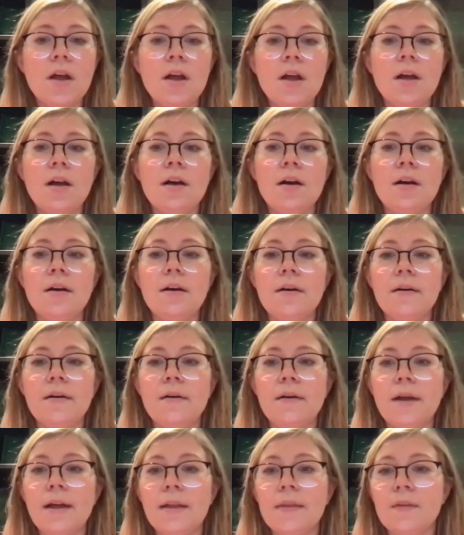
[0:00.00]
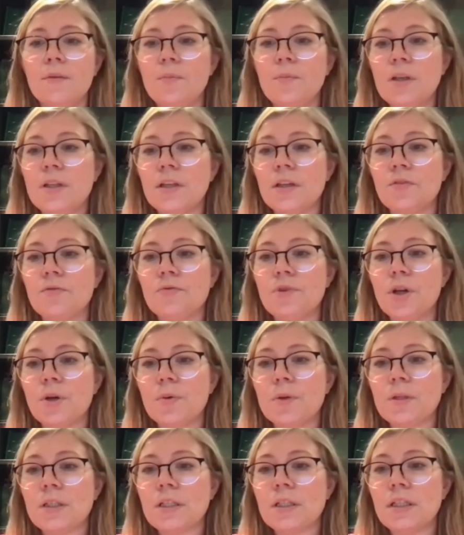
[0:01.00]
and the beating
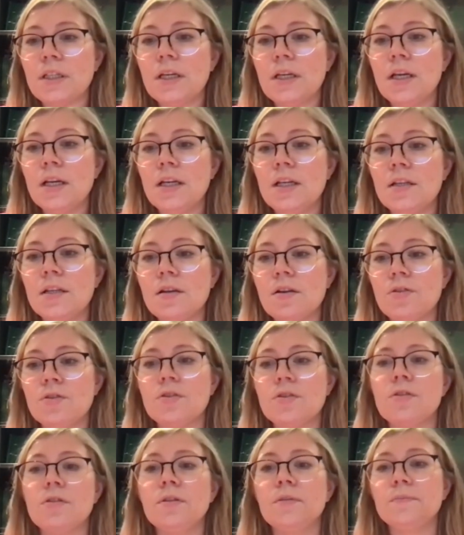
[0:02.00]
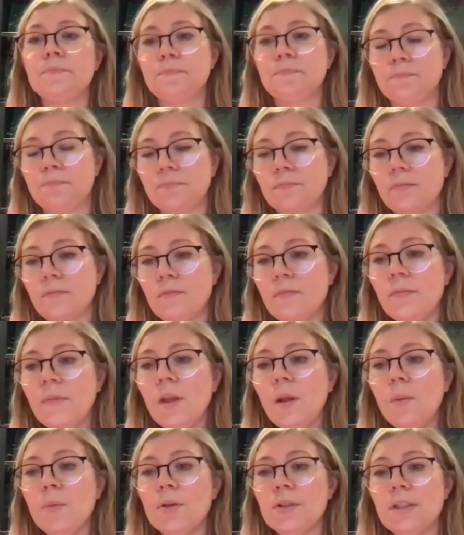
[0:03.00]
frequency is also
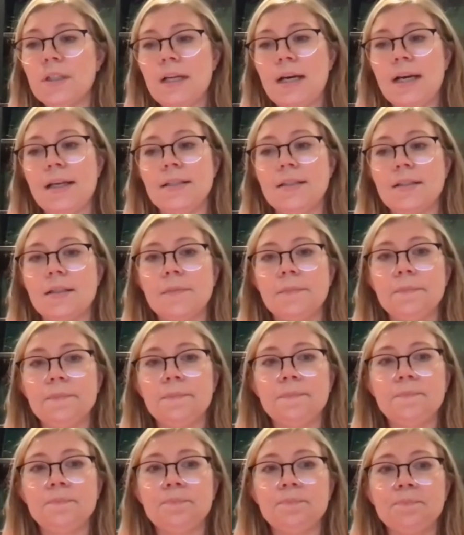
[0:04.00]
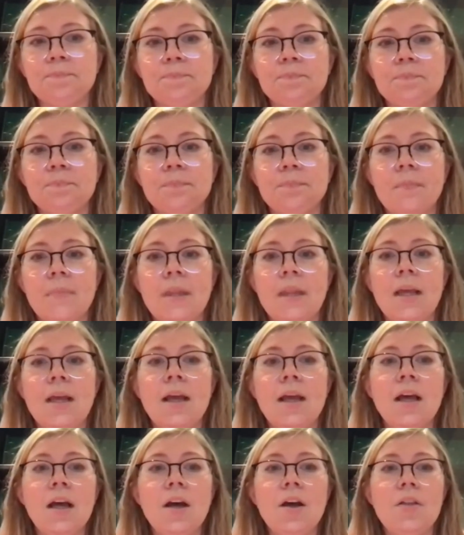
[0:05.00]
modelized.
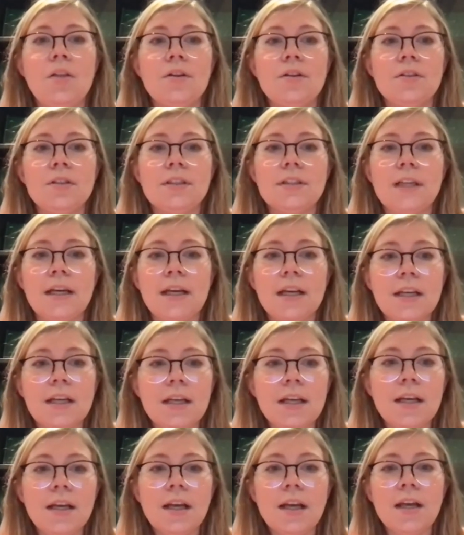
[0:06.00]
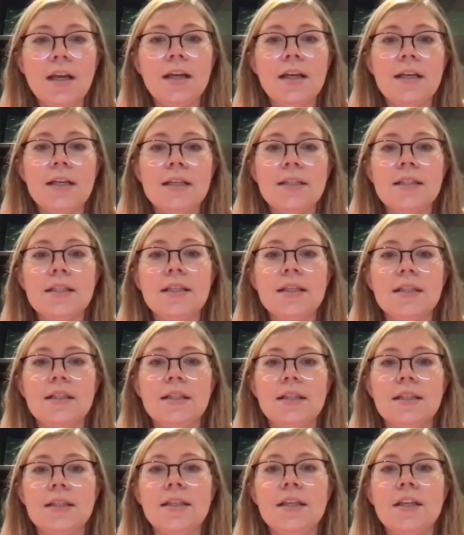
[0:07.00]
Another technique is
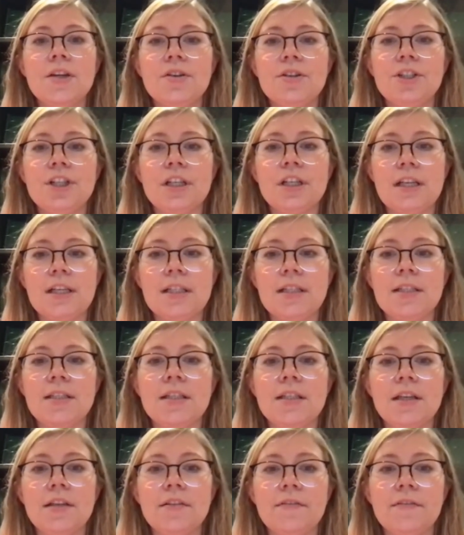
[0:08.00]
the ciliogenesis in